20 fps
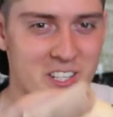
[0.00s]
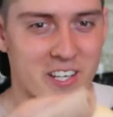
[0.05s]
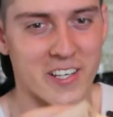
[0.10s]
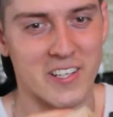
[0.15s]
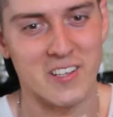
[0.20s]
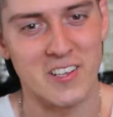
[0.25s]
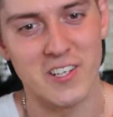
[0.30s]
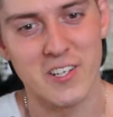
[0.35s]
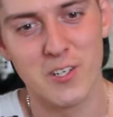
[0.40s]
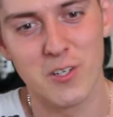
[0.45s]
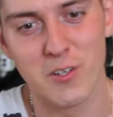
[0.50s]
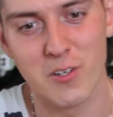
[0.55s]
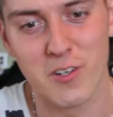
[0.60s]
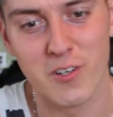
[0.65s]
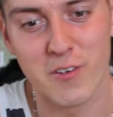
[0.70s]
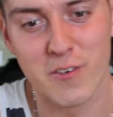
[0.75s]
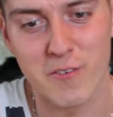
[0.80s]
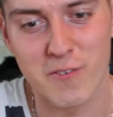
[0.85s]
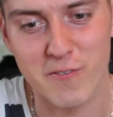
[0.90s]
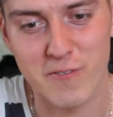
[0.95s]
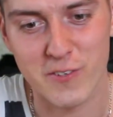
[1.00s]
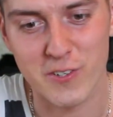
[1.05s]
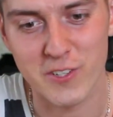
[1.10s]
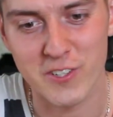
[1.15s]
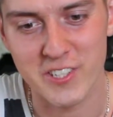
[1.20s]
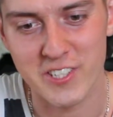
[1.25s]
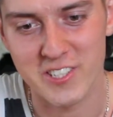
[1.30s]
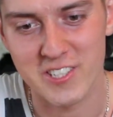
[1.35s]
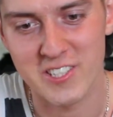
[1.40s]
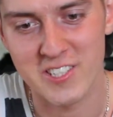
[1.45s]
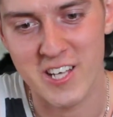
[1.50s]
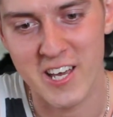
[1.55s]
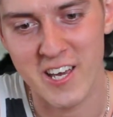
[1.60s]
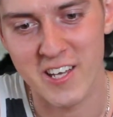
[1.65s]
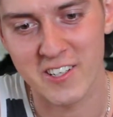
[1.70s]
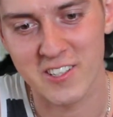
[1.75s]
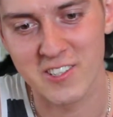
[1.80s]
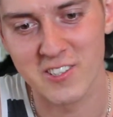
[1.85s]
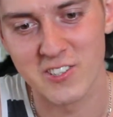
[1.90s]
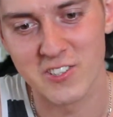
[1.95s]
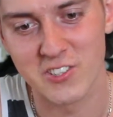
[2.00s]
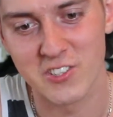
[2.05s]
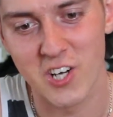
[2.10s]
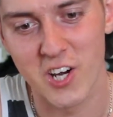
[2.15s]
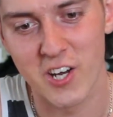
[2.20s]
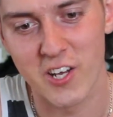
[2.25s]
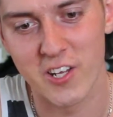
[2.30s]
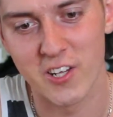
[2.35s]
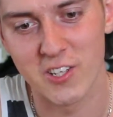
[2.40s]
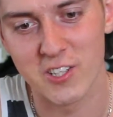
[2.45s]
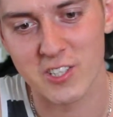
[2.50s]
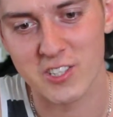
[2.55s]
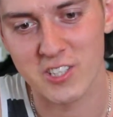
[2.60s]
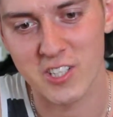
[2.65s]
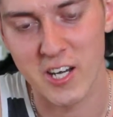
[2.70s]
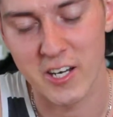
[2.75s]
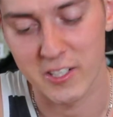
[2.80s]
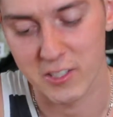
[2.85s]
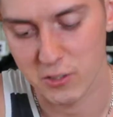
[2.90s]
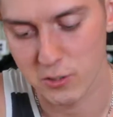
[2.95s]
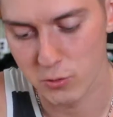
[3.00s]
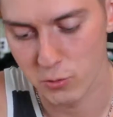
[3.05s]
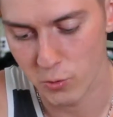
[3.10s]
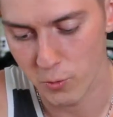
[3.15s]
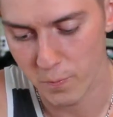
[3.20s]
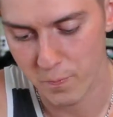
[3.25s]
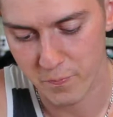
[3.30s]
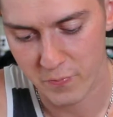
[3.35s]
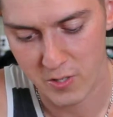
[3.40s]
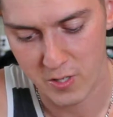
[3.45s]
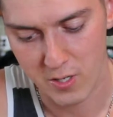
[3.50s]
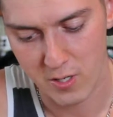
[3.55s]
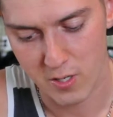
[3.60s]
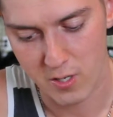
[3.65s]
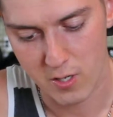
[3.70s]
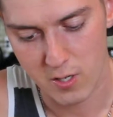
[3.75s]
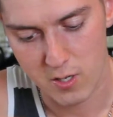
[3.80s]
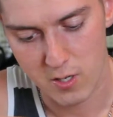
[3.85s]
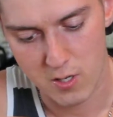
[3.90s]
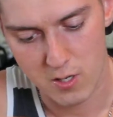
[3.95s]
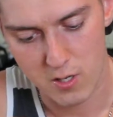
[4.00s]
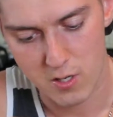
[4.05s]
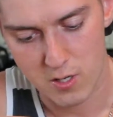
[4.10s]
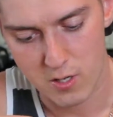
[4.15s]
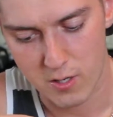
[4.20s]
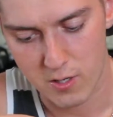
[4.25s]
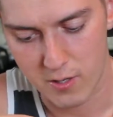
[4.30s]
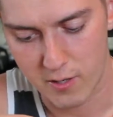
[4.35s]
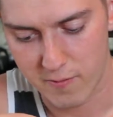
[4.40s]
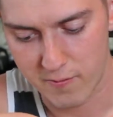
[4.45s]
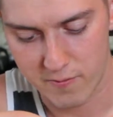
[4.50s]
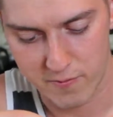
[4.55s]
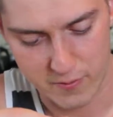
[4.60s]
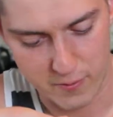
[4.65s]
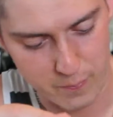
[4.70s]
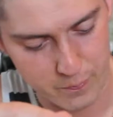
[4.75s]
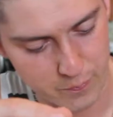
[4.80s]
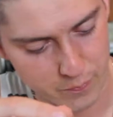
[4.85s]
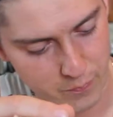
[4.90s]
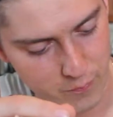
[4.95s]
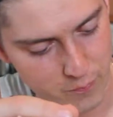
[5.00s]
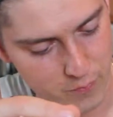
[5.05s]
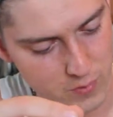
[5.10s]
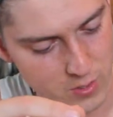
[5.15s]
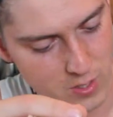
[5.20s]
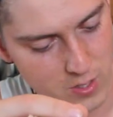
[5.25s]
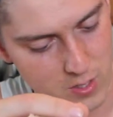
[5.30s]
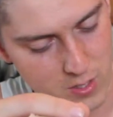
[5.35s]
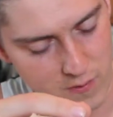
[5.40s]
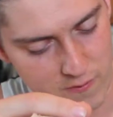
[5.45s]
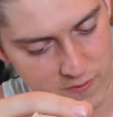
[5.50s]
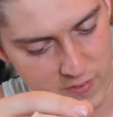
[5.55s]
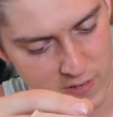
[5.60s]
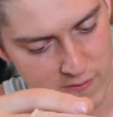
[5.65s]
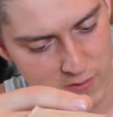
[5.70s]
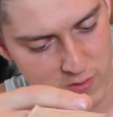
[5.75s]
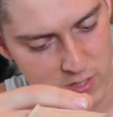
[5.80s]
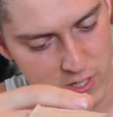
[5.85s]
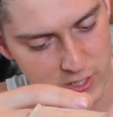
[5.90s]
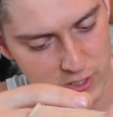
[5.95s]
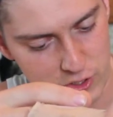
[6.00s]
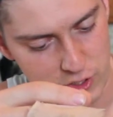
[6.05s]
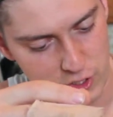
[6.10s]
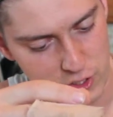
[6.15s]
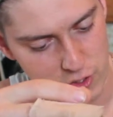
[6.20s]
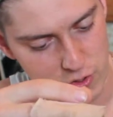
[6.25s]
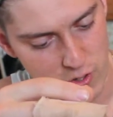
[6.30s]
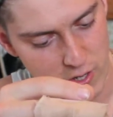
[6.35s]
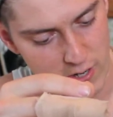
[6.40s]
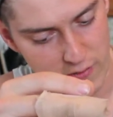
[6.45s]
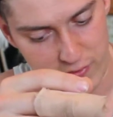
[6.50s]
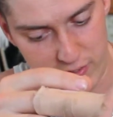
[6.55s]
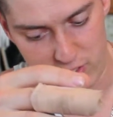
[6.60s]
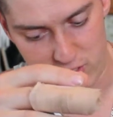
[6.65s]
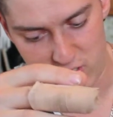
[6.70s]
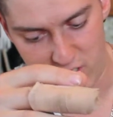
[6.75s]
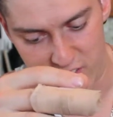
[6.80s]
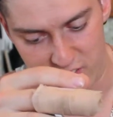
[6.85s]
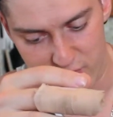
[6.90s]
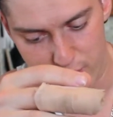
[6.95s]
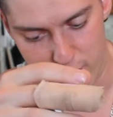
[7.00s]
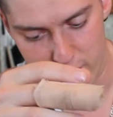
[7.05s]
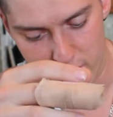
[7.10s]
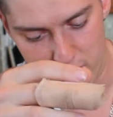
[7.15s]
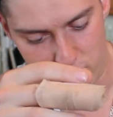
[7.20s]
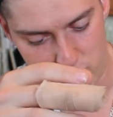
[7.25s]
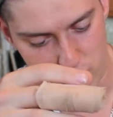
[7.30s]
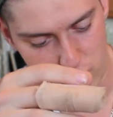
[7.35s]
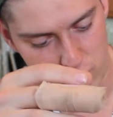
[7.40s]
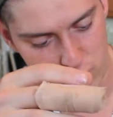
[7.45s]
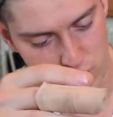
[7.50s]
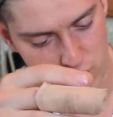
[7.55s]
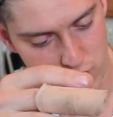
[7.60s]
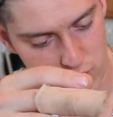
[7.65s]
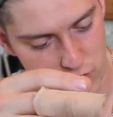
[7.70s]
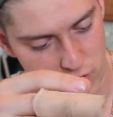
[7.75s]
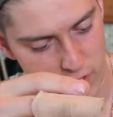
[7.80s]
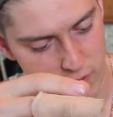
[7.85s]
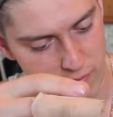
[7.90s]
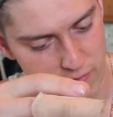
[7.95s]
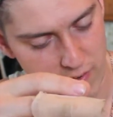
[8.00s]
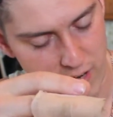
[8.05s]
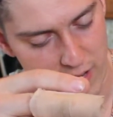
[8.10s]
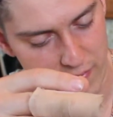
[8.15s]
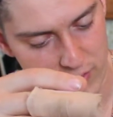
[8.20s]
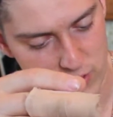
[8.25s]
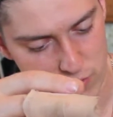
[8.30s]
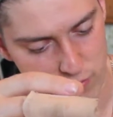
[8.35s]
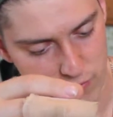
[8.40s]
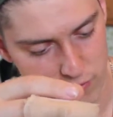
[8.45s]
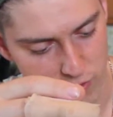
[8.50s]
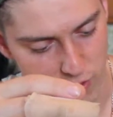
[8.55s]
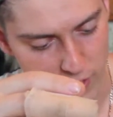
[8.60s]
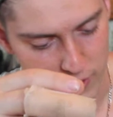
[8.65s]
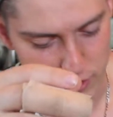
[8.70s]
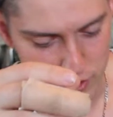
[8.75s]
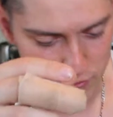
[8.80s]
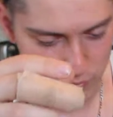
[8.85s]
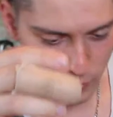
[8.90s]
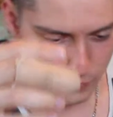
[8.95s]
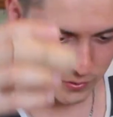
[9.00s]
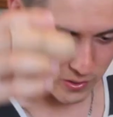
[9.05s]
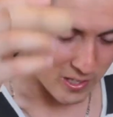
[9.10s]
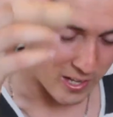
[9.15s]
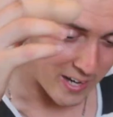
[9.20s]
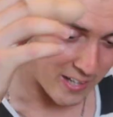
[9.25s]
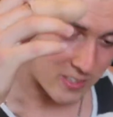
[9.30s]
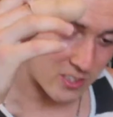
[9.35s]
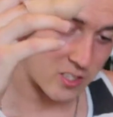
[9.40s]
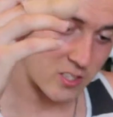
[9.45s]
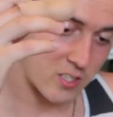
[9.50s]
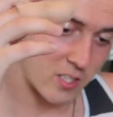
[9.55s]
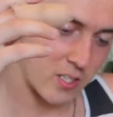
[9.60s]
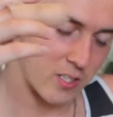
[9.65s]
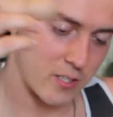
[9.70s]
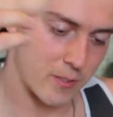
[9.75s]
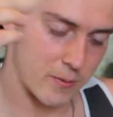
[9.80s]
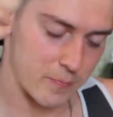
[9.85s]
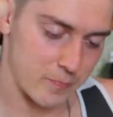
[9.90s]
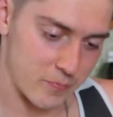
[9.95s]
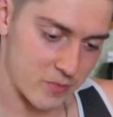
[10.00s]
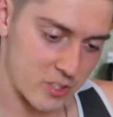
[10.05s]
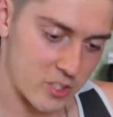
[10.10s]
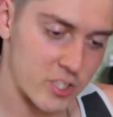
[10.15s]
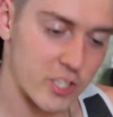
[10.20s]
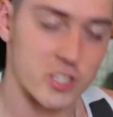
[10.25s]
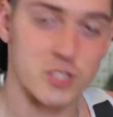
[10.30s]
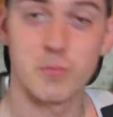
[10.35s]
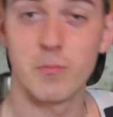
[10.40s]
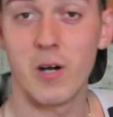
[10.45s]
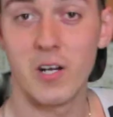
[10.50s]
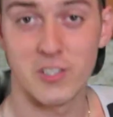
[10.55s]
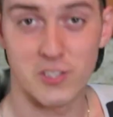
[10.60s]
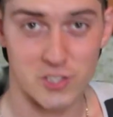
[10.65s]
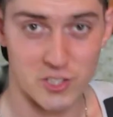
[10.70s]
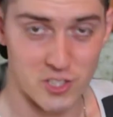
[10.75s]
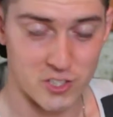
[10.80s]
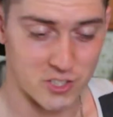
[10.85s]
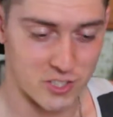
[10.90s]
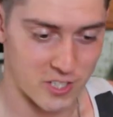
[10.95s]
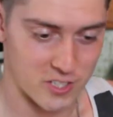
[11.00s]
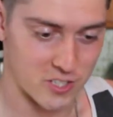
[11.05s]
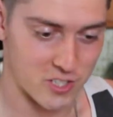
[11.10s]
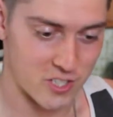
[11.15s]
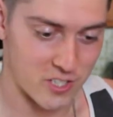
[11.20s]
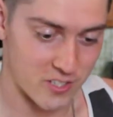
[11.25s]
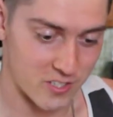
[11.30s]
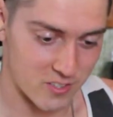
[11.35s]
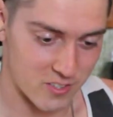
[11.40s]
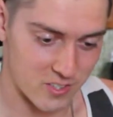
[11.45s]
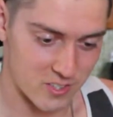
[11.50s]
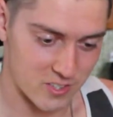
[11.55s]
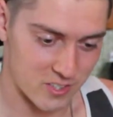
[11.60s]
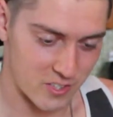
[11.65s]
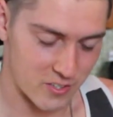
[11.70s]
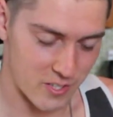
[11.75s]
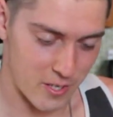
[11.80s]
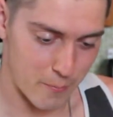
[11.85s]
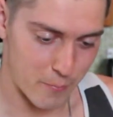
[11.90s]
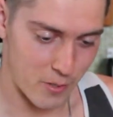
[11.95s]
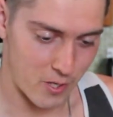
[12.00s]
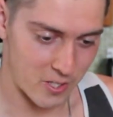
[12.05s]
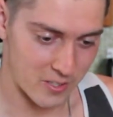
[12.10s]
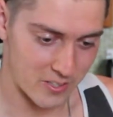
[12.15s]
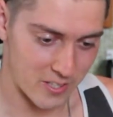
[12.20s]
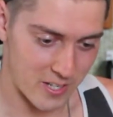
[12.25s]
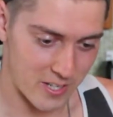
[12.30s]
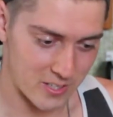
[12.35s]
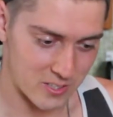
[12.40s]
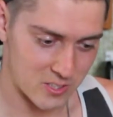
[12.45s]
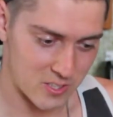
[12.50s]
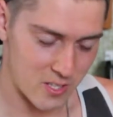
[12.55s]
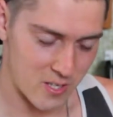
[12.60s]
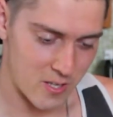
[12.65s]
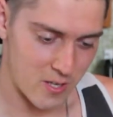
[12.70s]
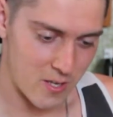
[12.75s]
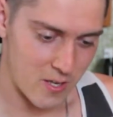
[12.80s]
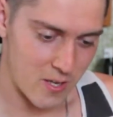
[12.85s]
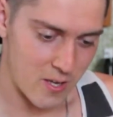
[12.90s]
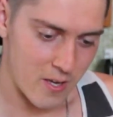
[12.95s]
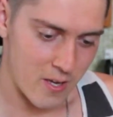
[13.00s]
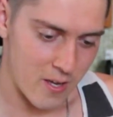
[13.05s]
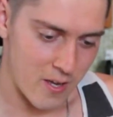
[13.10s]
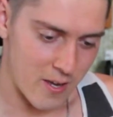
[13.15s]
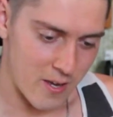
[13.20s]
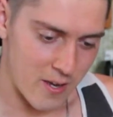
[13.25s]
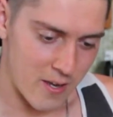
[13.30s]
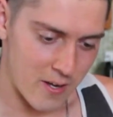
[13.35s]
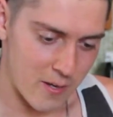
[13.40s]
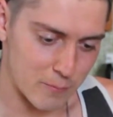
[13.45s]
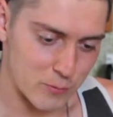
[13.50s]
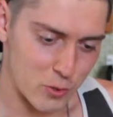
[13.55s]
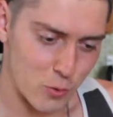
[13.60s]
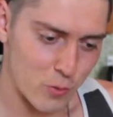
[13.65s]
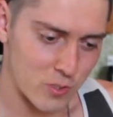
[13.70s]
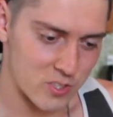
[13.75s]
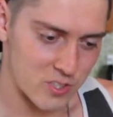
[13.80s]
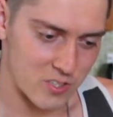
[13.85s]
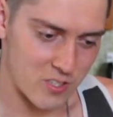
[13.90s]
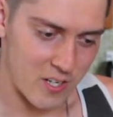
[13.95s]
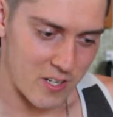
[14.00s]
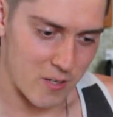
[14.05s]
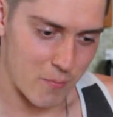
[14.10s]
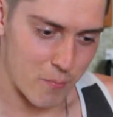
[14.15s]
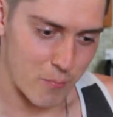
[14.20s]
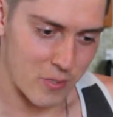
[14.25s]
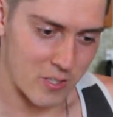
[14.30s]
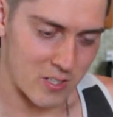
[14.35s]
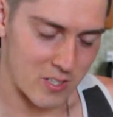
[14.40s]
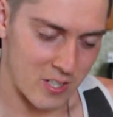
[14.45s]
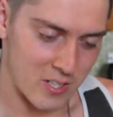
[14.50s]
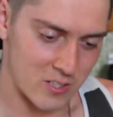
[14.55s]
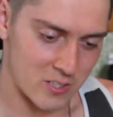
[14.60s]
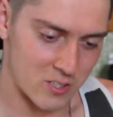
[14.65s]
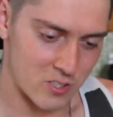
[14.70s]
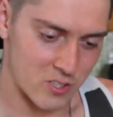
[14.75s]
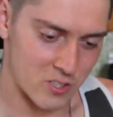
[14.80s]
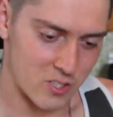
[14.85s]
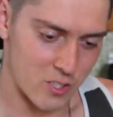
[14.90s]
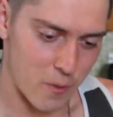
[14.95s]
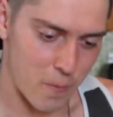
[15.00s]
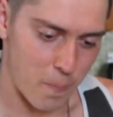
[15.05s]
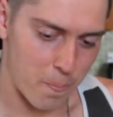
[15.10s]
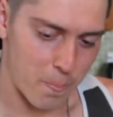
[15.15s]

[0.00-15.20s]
like little furry tentacles on it. It looks kind of cool. And I've never actually tried this. I've been trying to find this fresh for the last 6 months since I've seen that podcast. And I'm so excited because